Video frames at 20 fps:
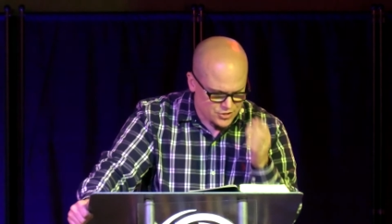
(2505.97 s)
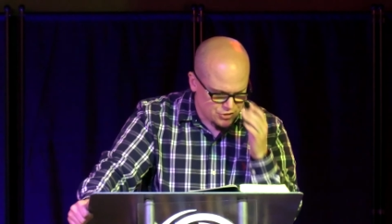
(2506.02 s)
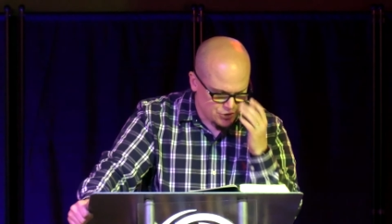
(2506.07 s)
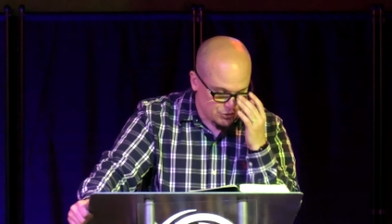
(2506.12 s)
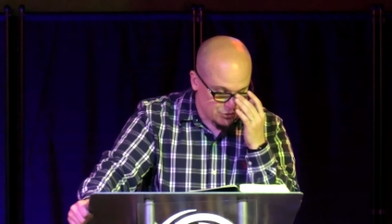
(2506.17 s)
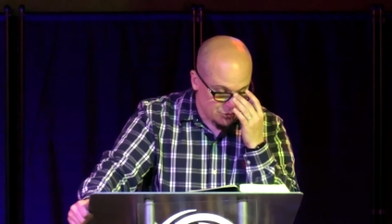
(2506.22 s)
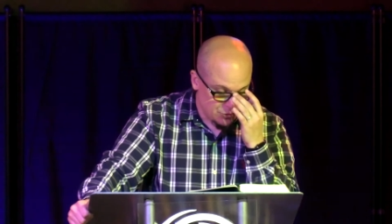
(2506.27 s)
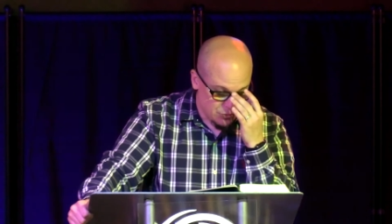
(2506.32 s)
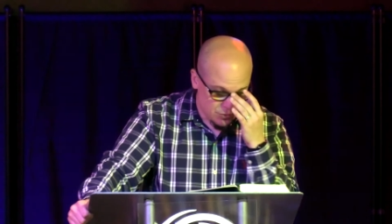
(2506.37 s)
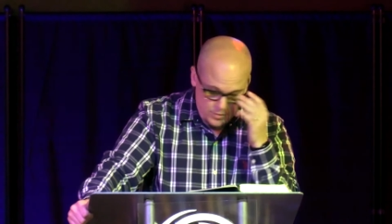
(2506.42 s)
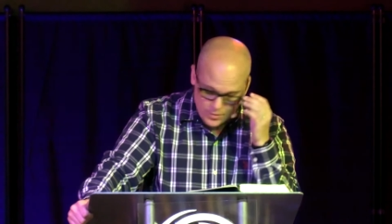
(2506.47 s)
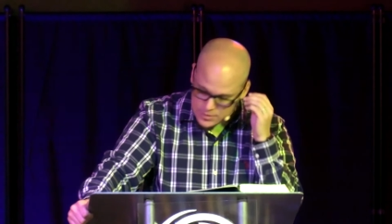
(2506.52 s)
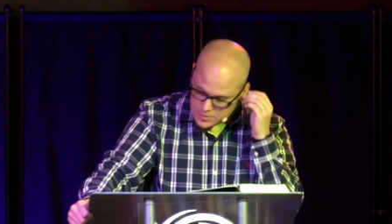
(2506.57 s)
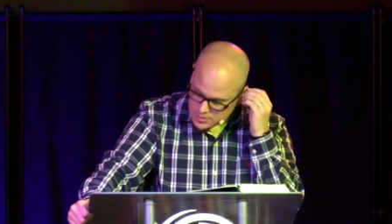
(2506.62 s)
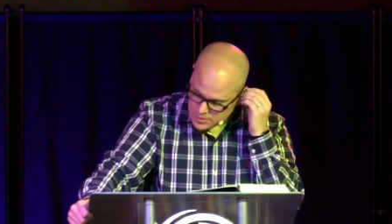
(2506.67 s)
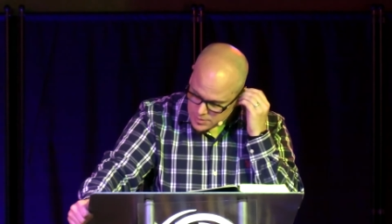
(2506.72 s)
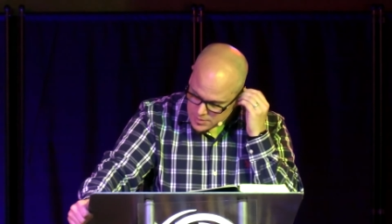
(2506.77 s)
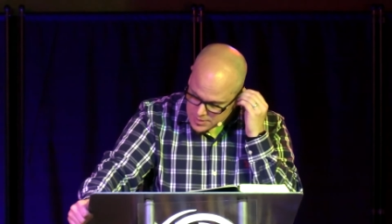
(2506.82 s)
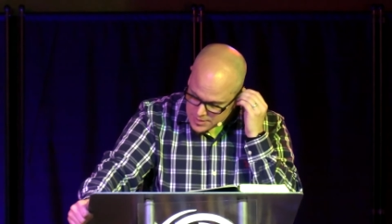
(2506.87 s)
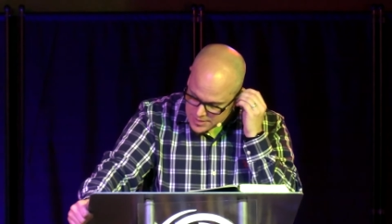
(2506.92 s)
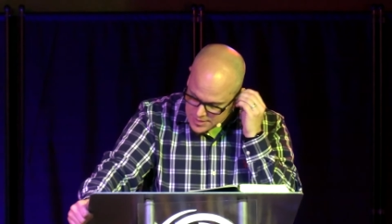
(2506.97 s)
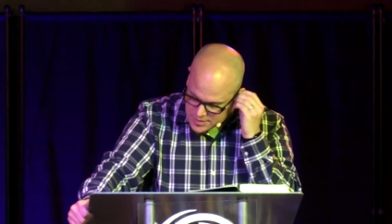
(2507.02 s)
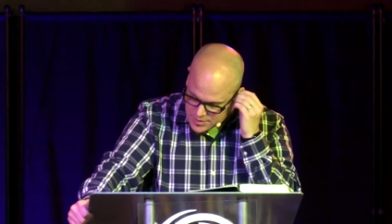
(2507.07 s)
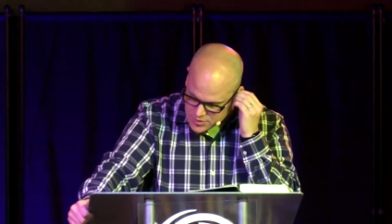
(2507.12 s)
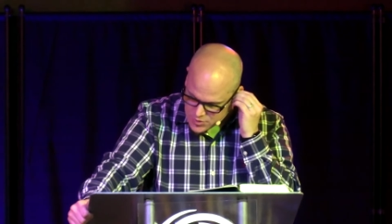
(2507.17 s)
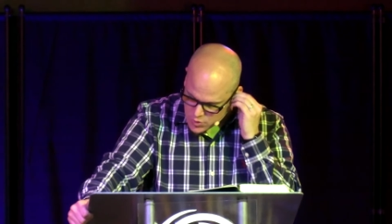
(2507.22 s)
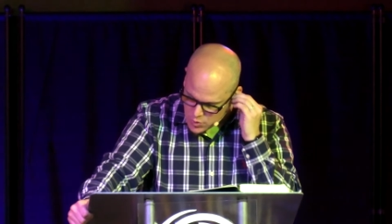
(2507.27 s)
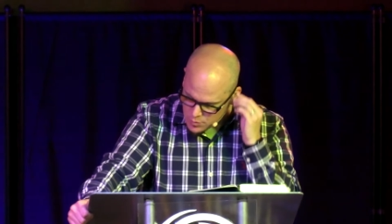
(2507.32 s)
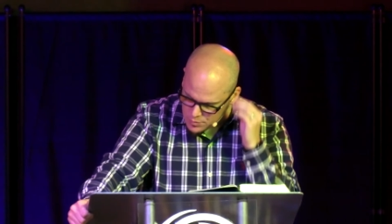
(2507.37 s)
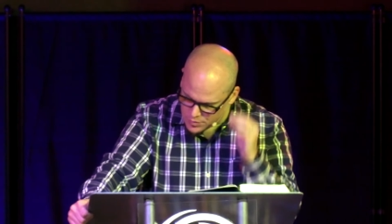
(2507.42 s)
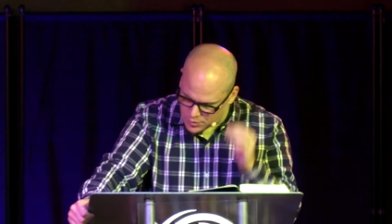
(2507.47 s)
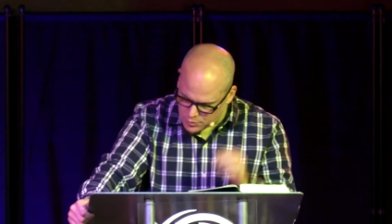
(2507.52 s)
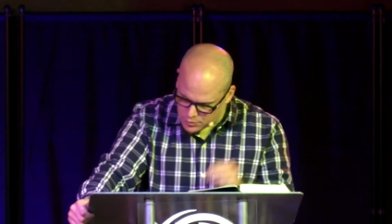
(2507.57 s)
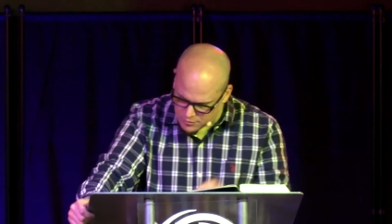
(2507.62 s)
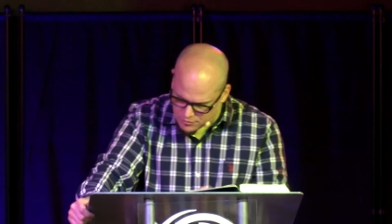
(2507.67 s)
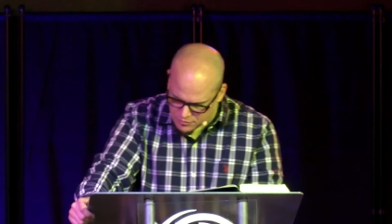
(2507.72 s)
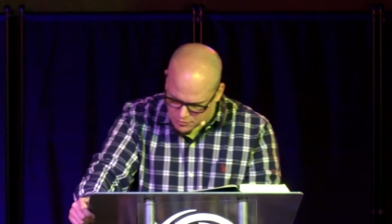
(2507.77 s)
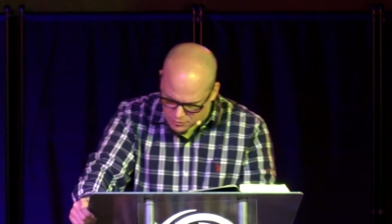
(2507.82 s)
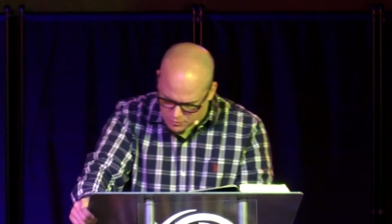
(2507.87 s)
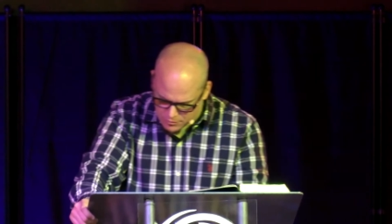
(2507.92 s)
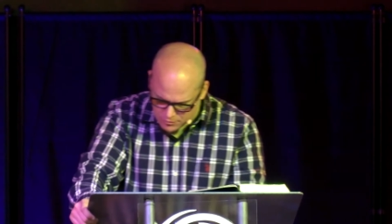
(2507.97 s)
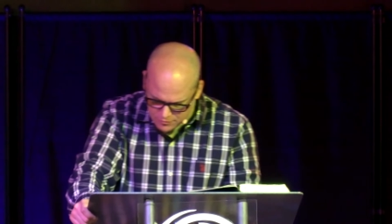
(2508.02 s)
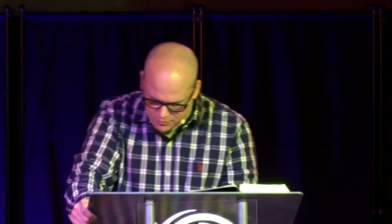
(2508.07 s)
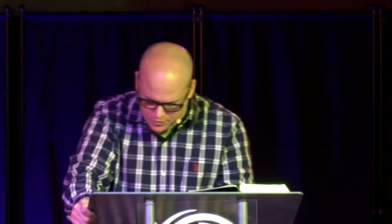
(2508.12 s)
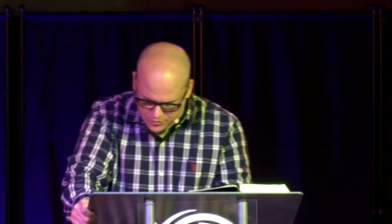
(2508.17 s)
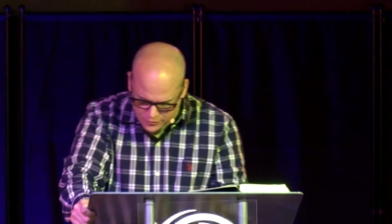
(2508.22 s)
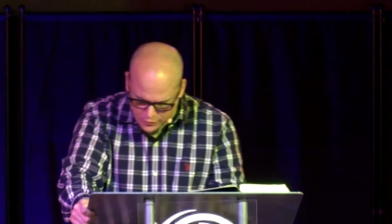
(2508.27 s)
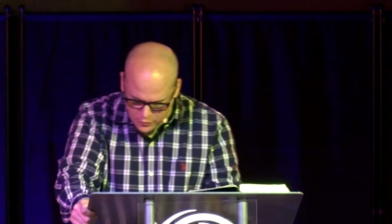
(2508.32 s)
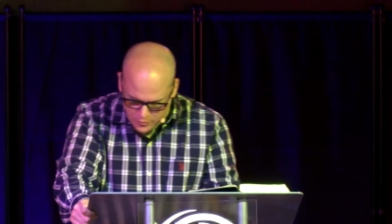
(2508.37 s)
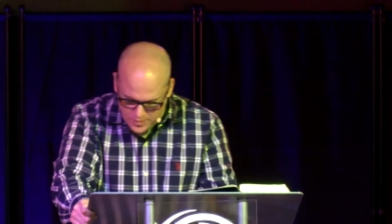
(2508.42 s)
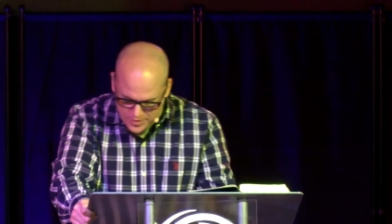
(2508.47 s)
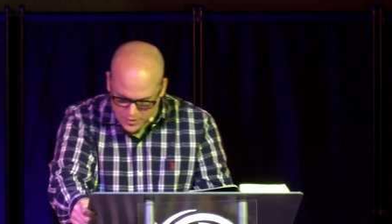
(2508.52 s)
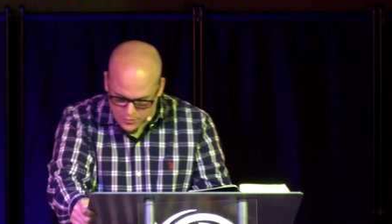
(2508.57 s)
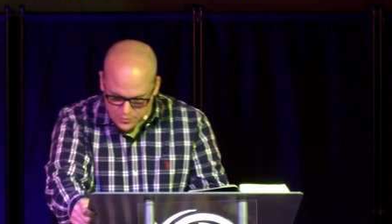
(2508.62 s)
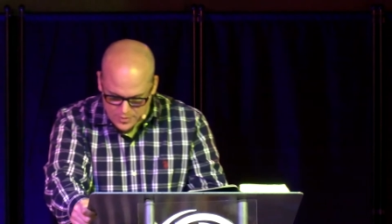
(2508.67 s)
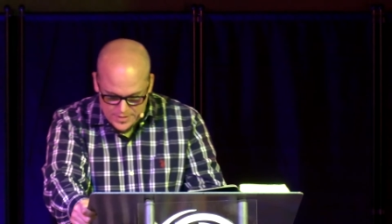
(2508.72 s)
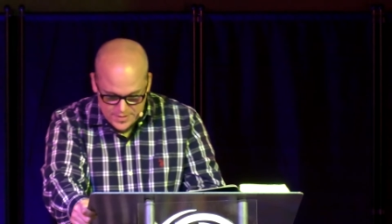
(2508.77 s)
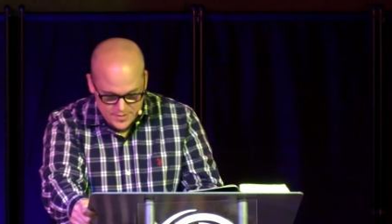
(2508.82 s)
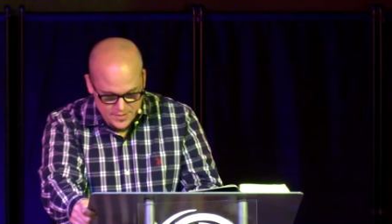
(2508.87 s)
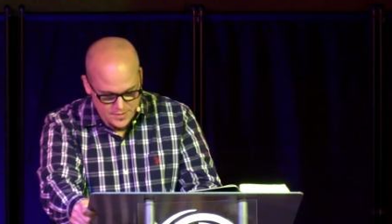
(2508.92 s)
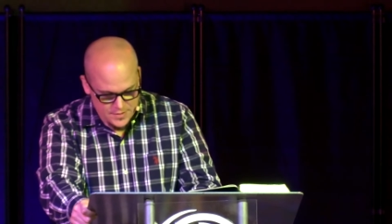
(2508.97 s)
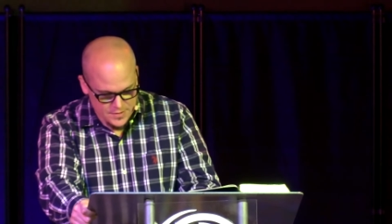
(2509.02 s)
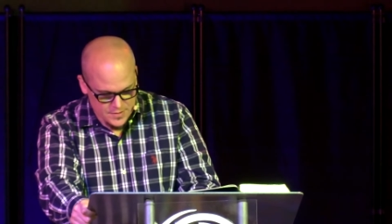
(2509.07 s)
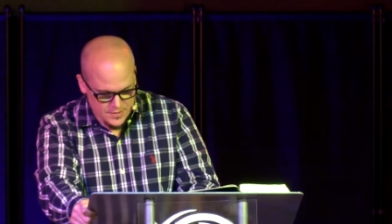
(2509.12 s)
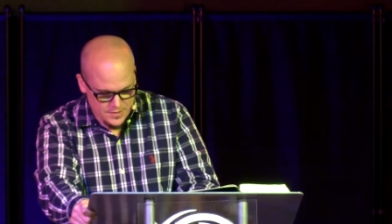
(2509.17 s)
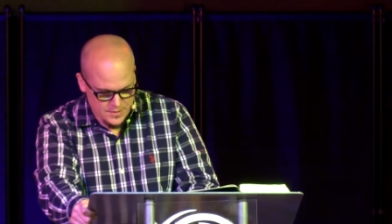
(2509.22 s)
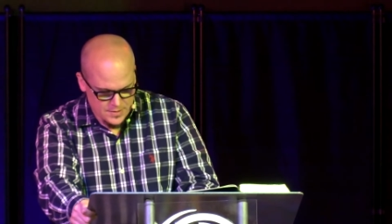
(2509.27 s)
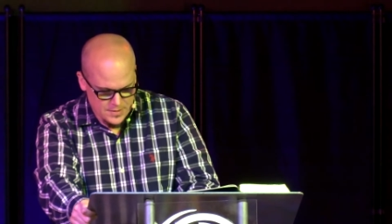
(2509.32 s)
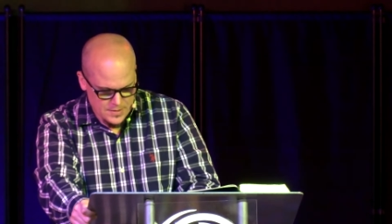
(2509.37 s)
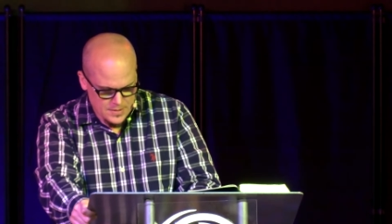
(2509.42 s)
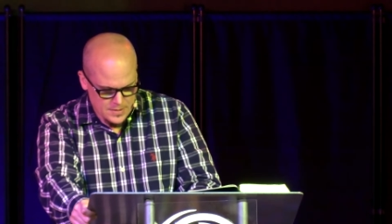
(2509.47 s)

2 is so beautiful for so many reasons.